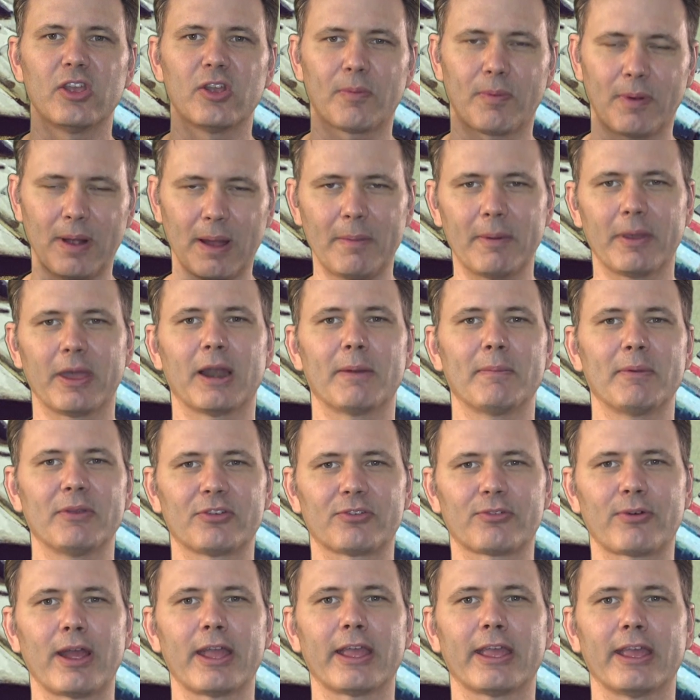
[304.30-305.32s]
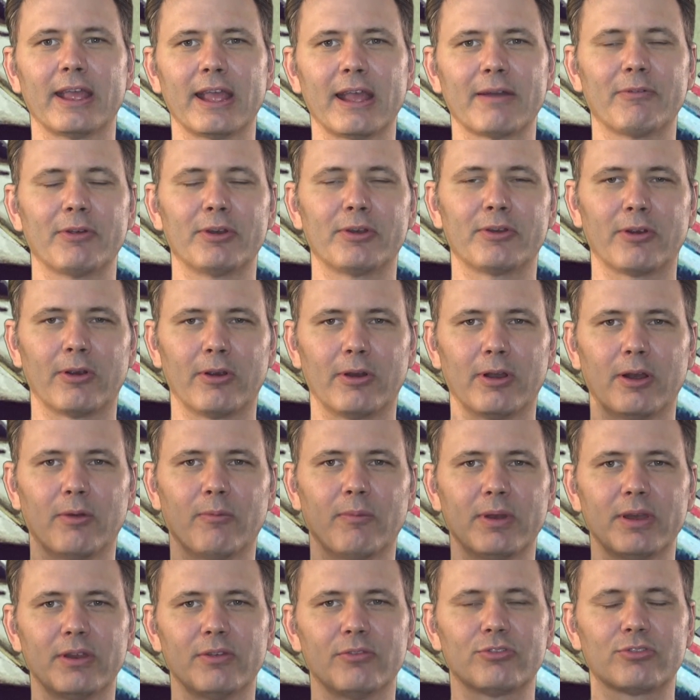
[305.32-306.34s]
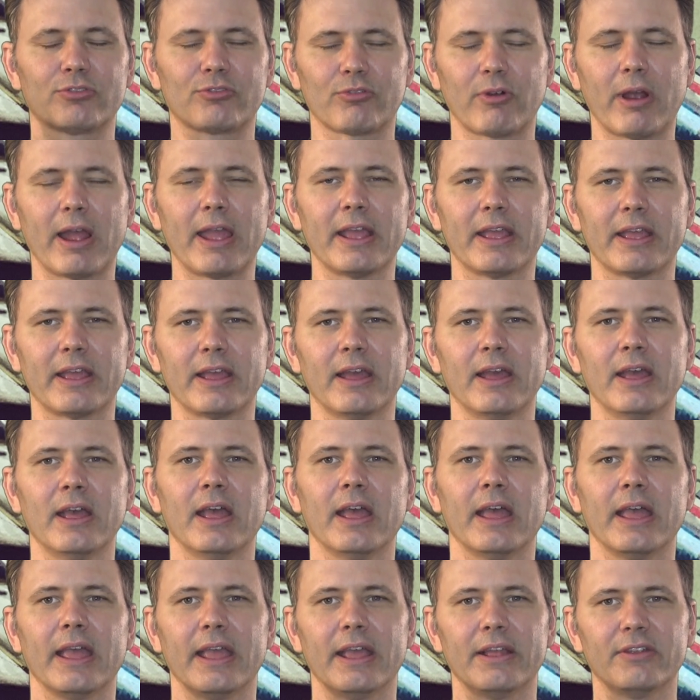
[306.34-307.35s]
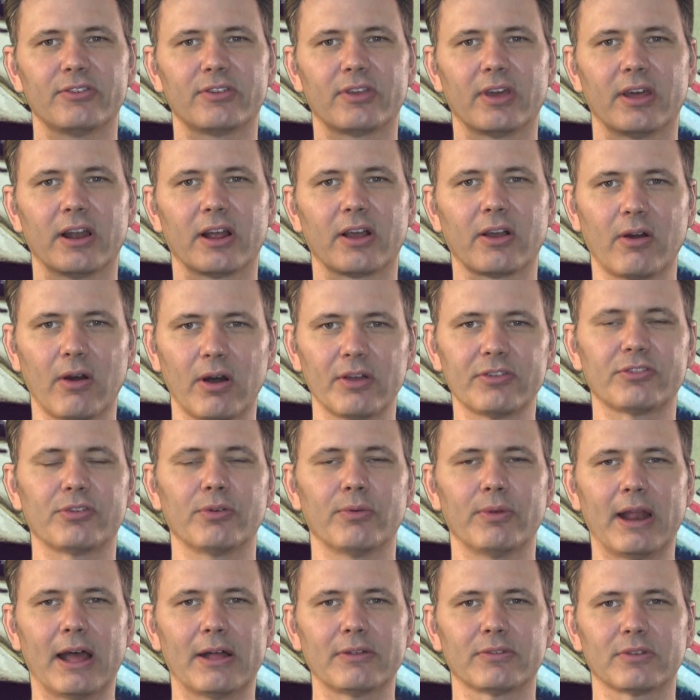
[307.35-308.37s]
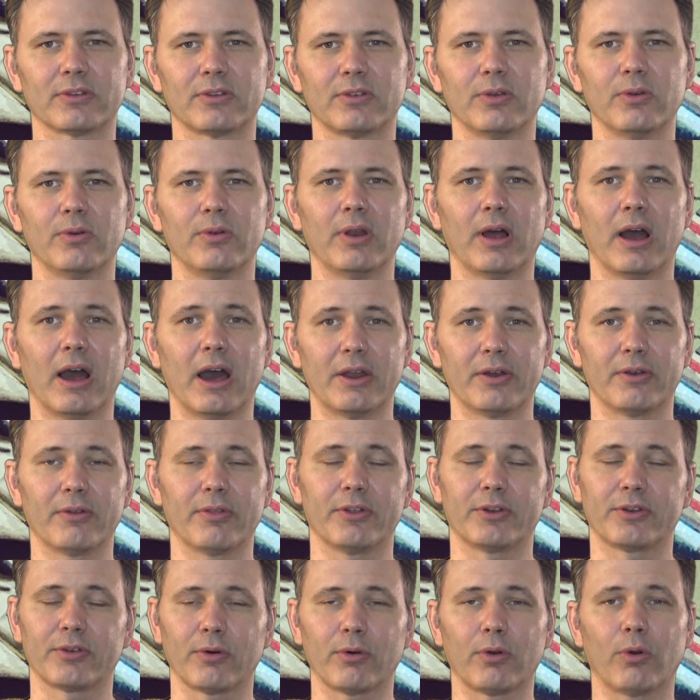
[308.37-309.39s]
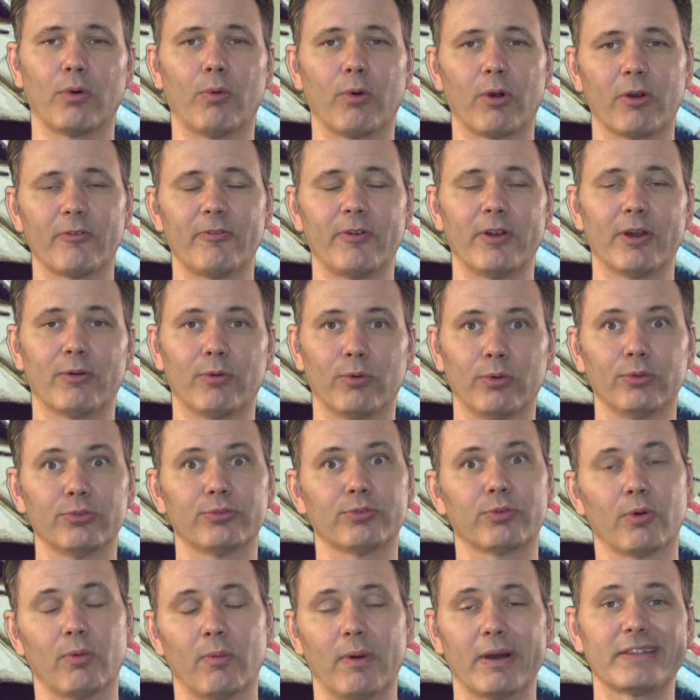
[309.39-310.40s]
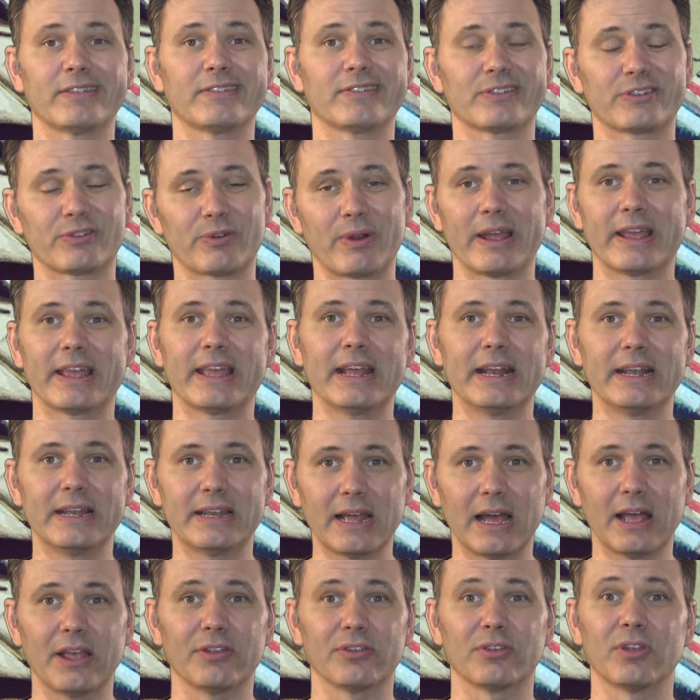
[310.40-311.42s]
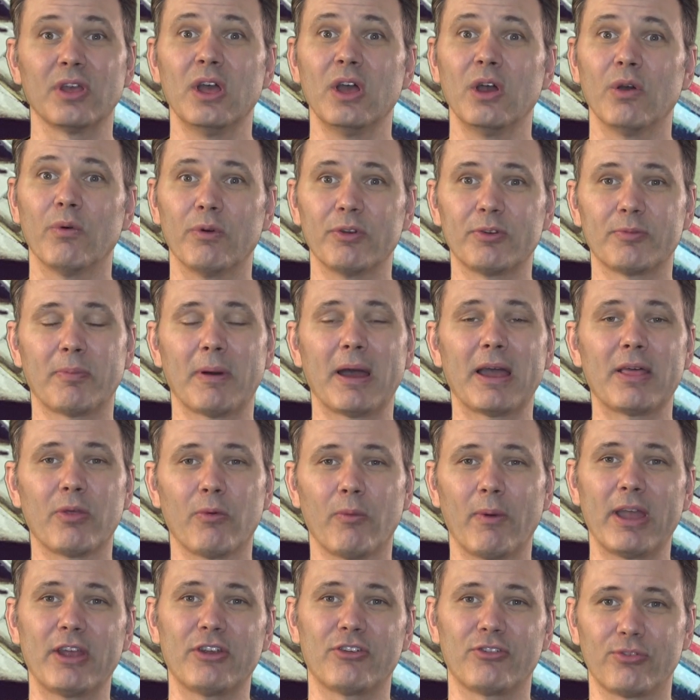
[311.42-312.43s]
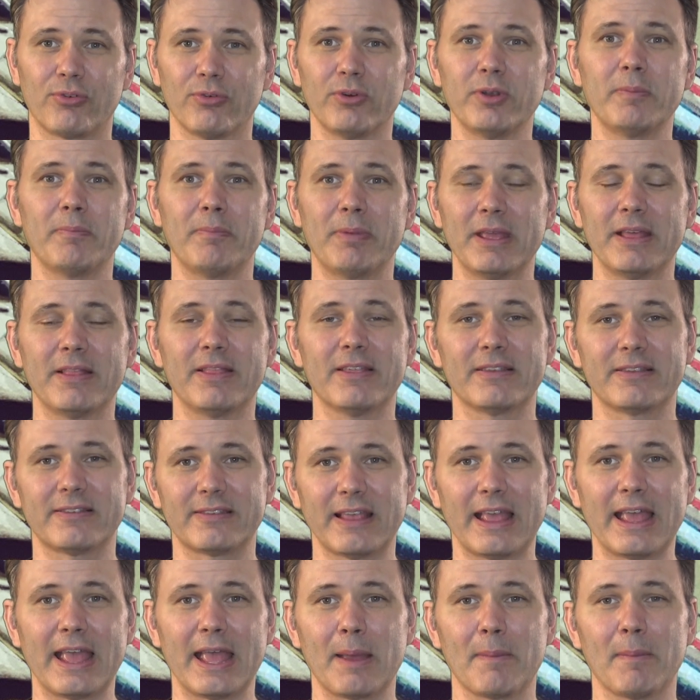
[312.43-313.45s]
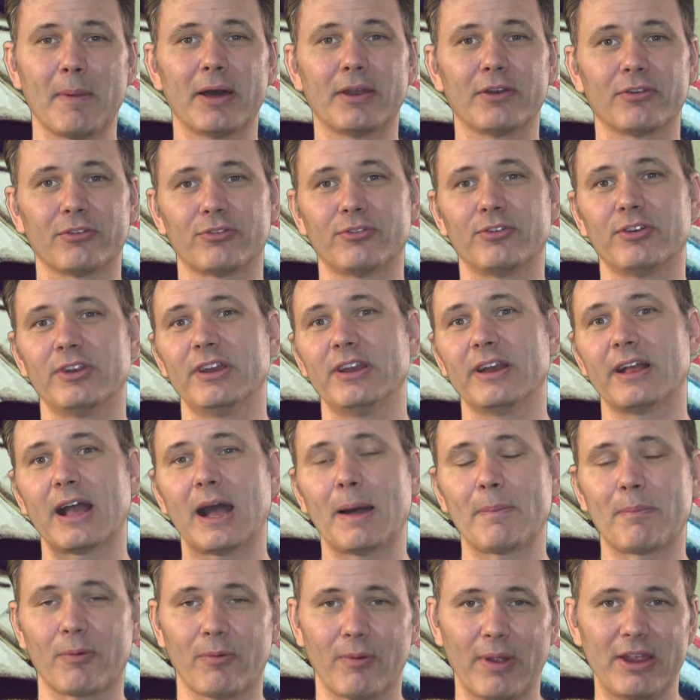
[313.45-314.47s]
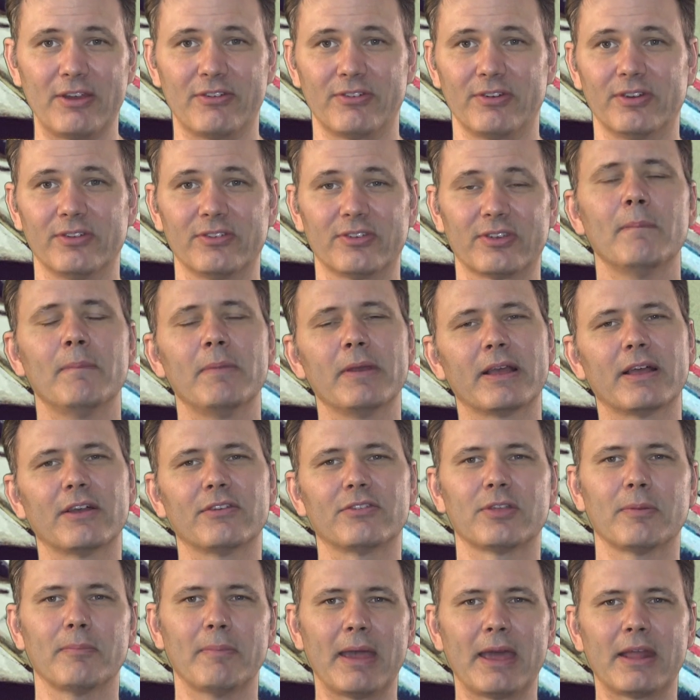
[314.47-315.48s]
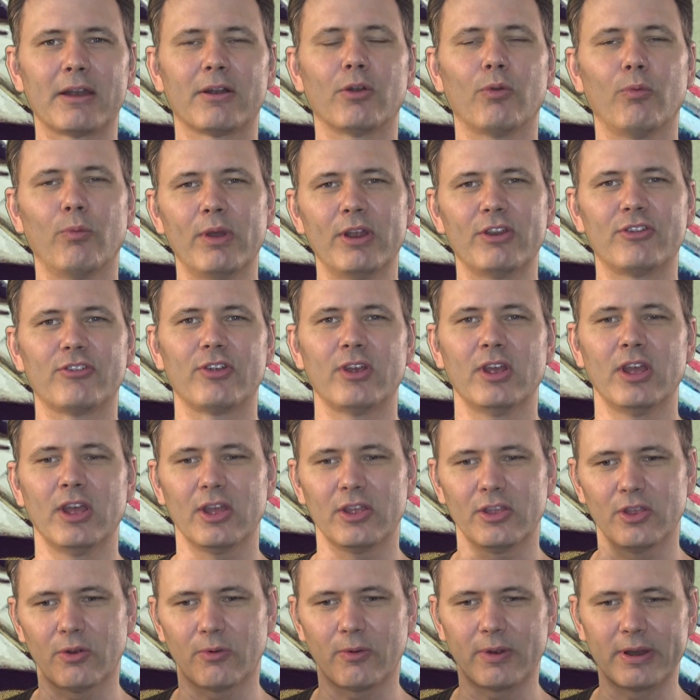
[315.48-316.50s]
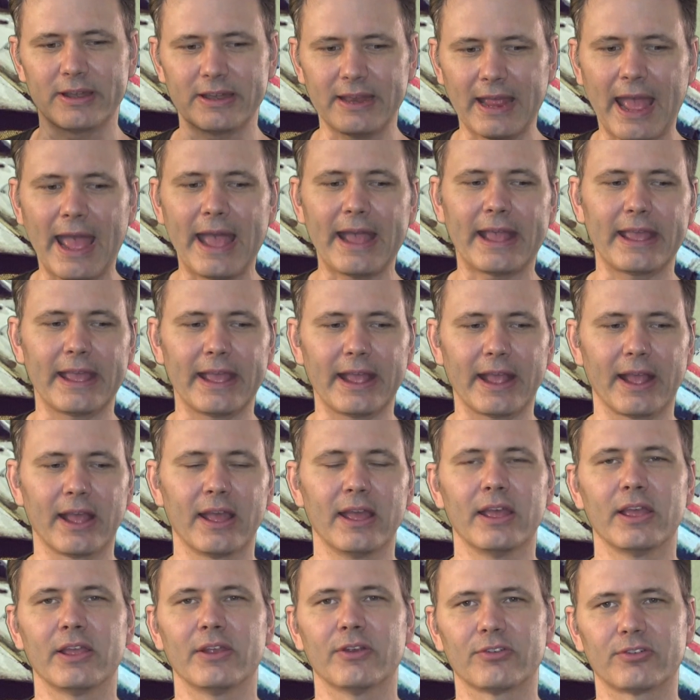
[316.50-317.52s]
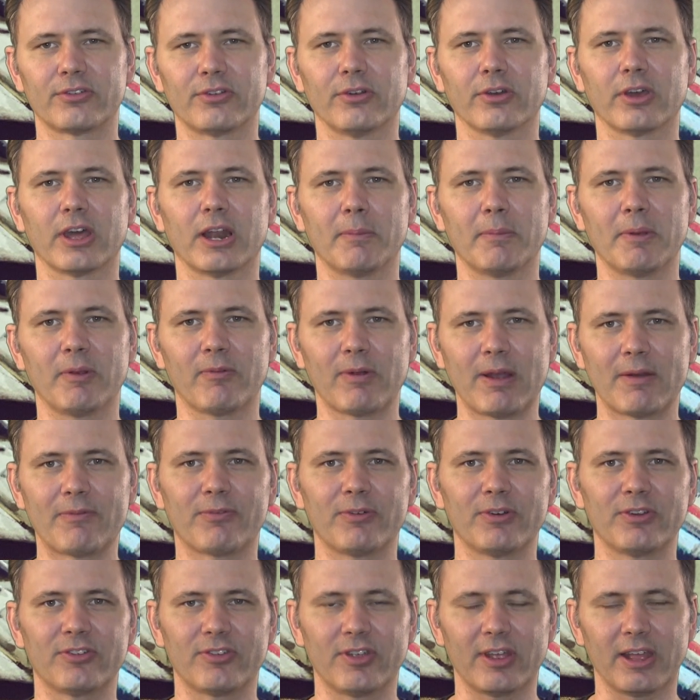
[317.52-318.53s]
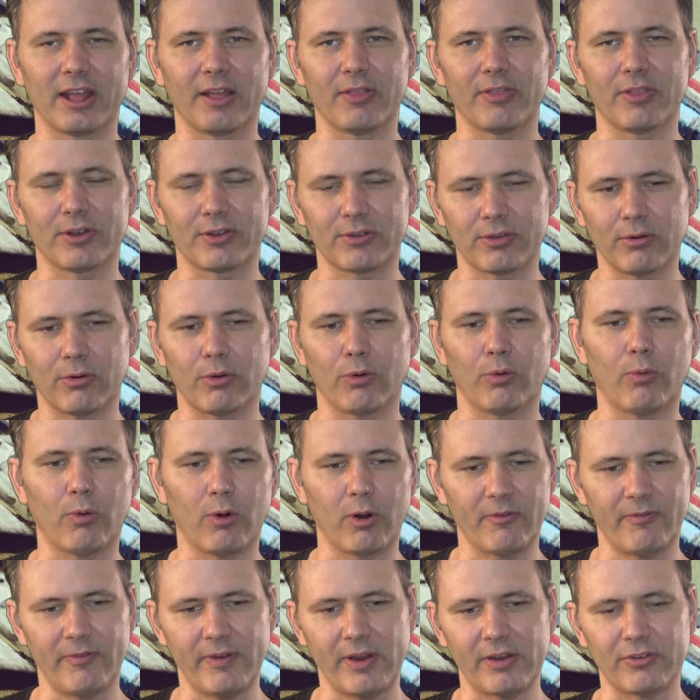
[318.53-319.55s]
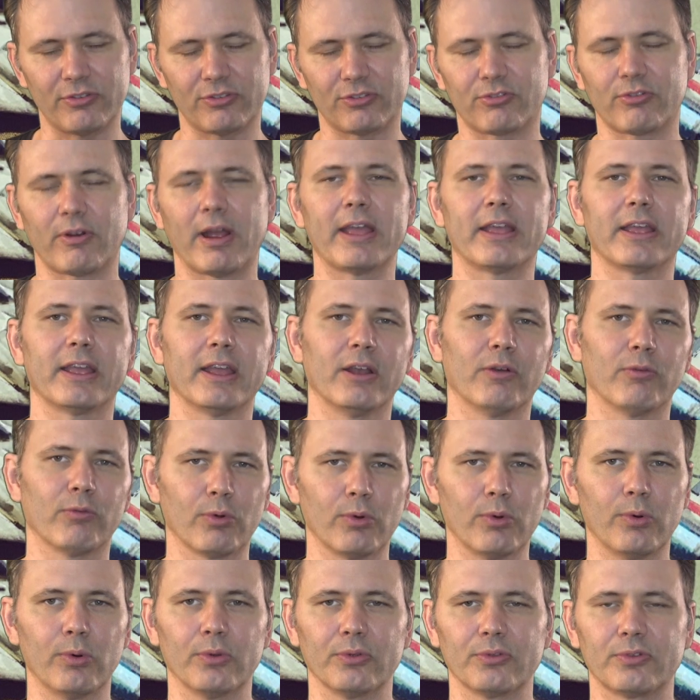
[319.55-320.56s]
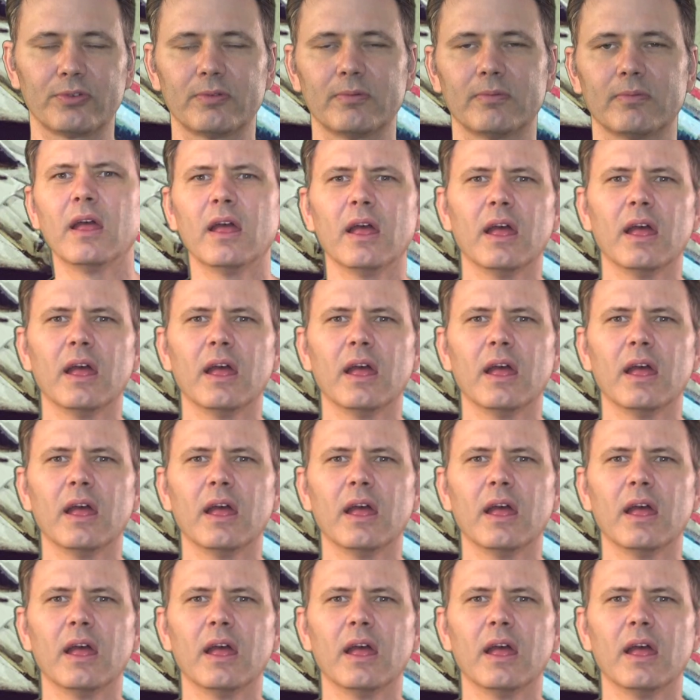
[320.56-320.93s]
you're probably going to be striking every turn, and when you strike, it's going to cost you an altitude under the Total Warfare rules for what striking does, which, by the way, should be the same under strategic operations, because the manner in which you're attacking, you're still going to be referencing the Total Warfare striking rules.